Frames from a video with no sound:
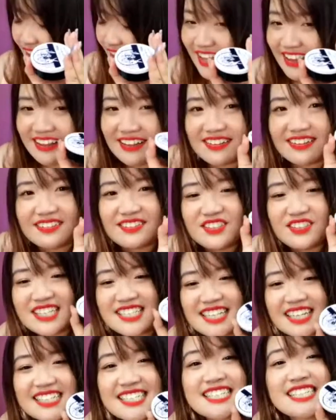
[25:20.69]
okay,
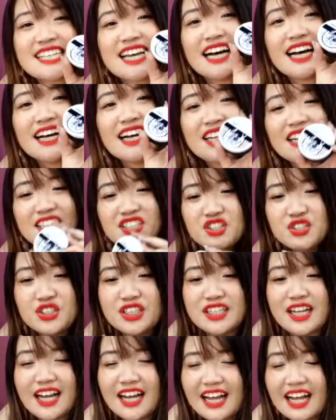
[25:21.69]
just a, a, a,
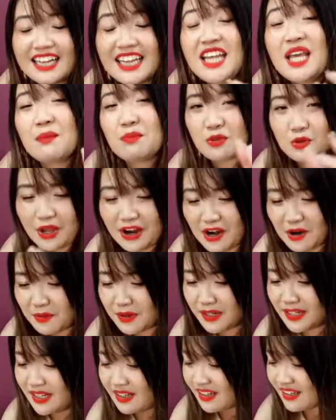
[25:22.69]
a tip to
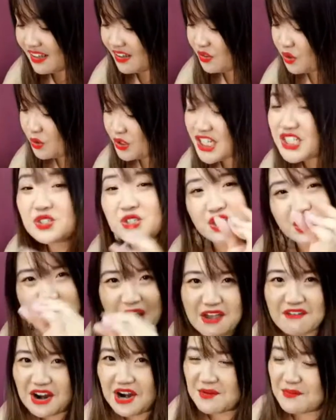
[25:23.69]
everybody, uh, no, just to
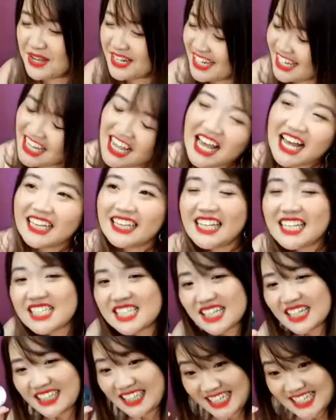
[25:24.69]
share with everybody,
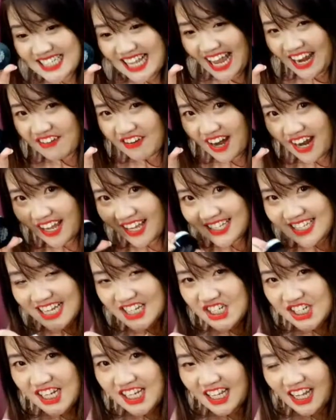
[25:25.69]
this design, right, is
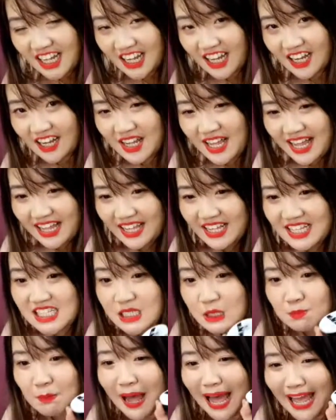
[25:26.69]
actually uh,
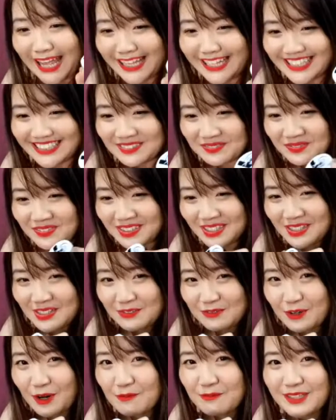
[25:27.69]
inspired
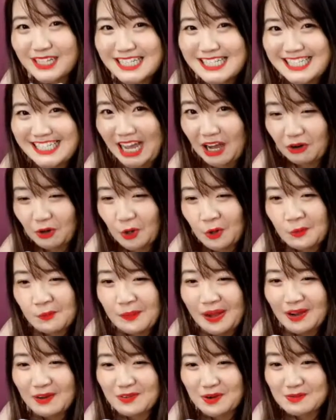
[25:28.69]
from the Xiaolong
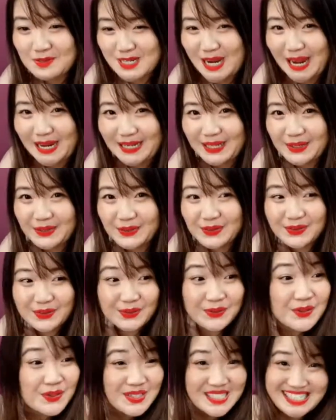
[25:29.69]
from China, you know, you
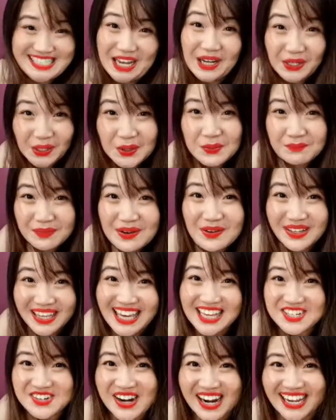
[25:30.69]
know the Xiaolong
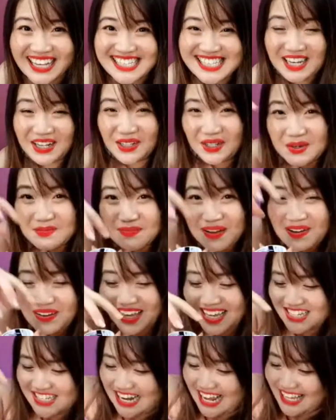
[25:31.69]
cage, right? Xiaolong Bao
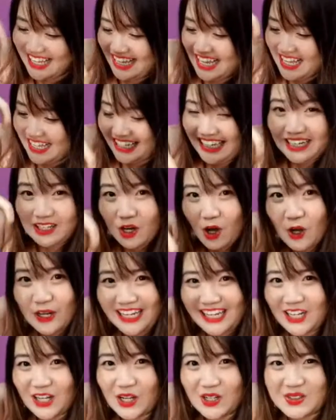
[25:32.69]
cage, like
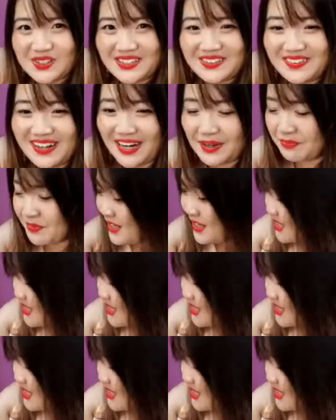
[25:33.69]
Yilong, Yilong one, right?